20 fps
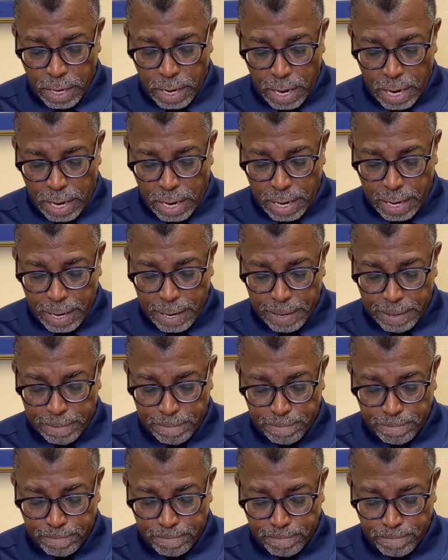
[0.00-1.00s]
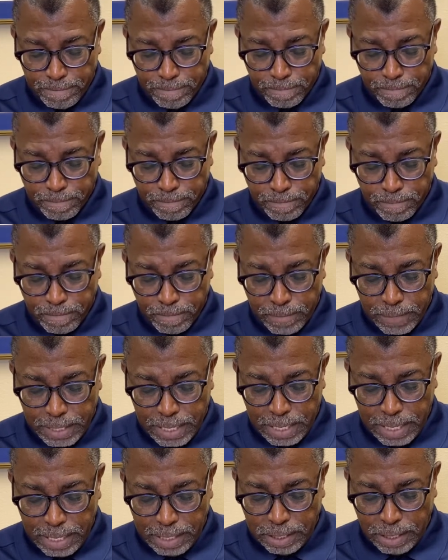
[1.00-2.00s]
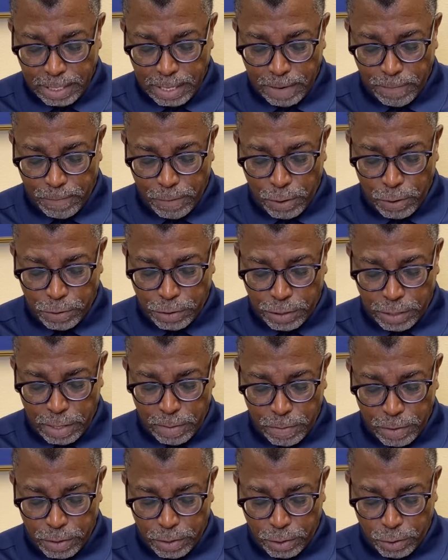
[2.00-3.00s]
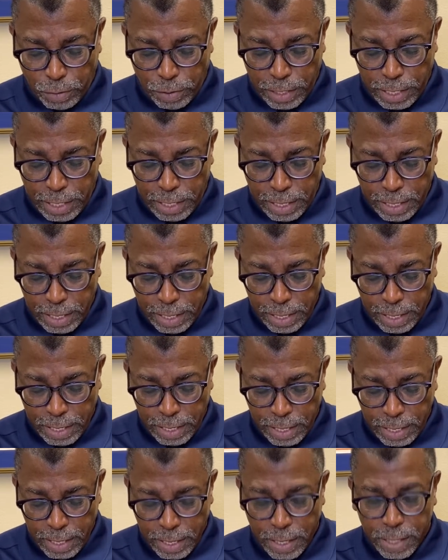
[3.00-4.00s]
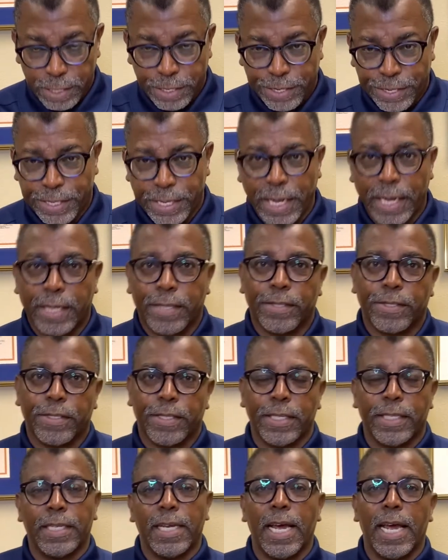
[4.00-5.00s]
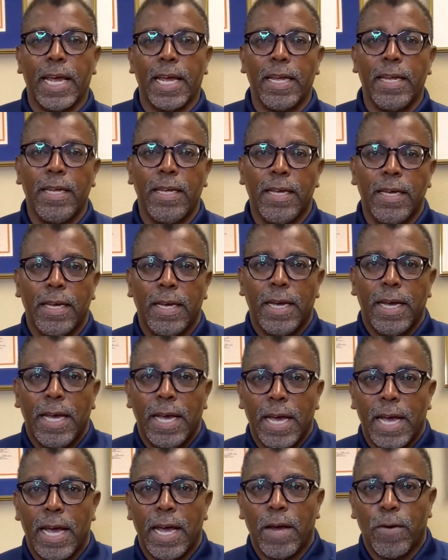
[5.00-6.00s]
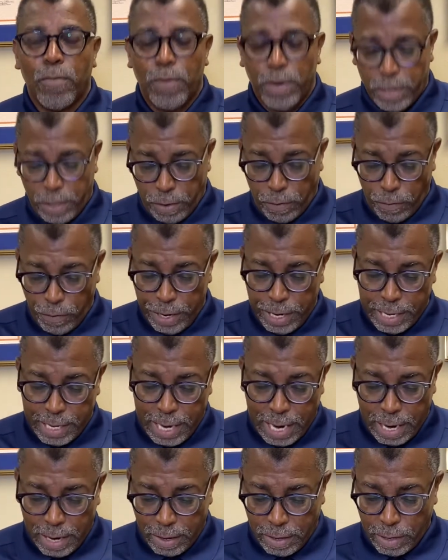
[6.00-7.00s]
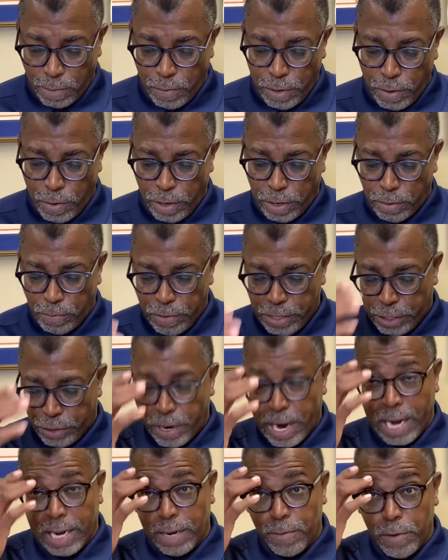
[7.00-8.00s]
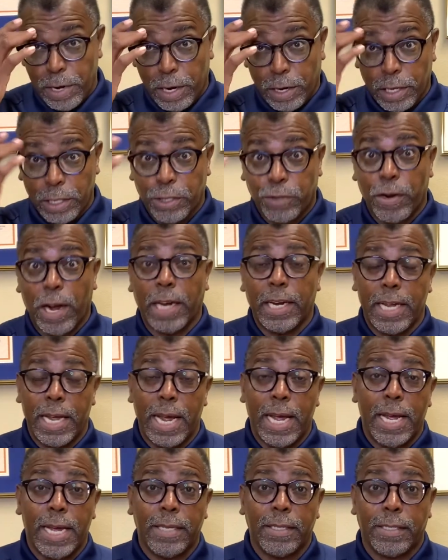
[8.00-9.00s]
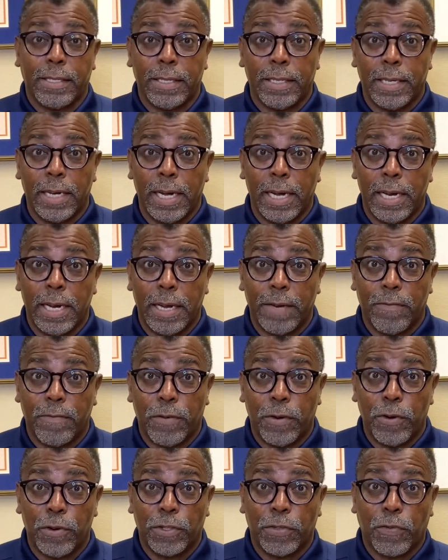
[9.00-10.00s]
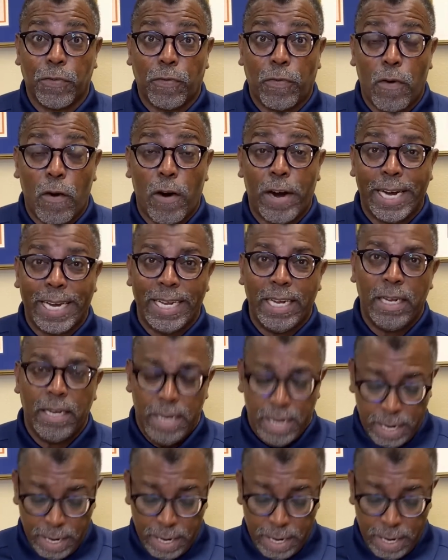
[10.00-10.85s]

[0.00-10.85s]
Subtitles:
let's look at verse number 26 today, and we're going to read down, and we're going to try to end today at verse 40.